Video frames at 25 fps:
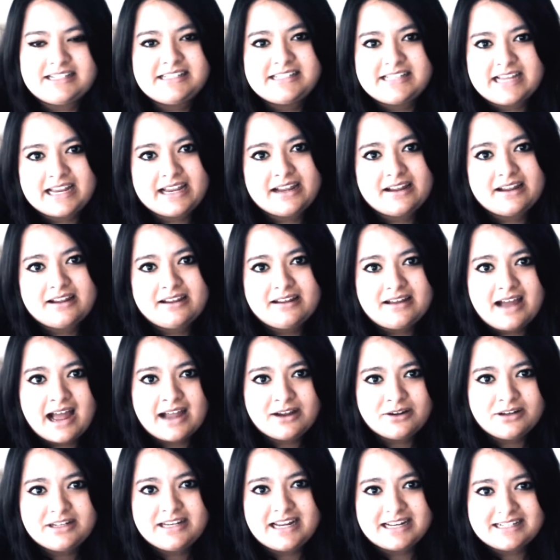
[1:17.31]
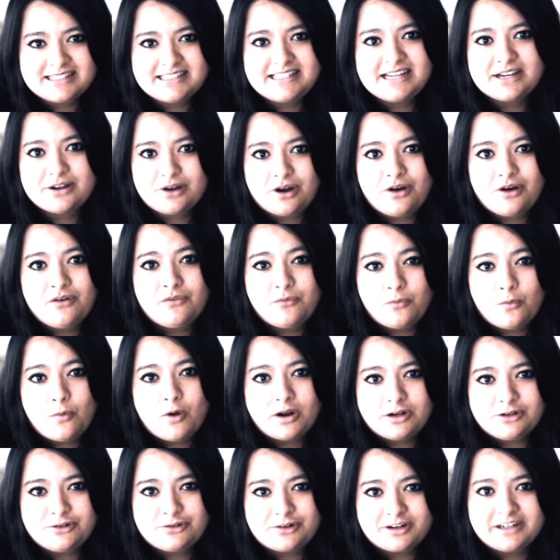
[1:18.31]
sick of
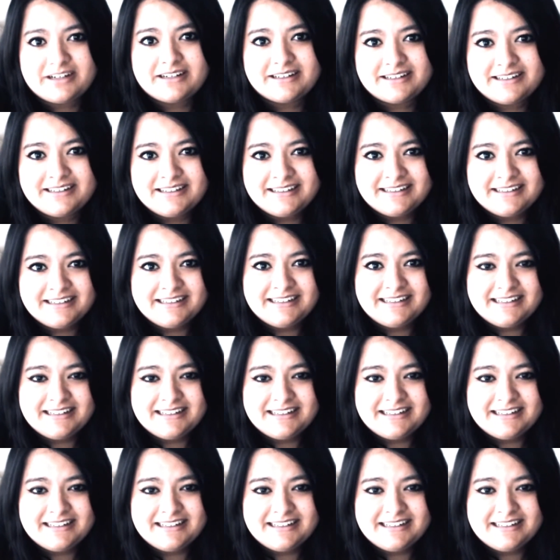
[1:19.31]
one drink.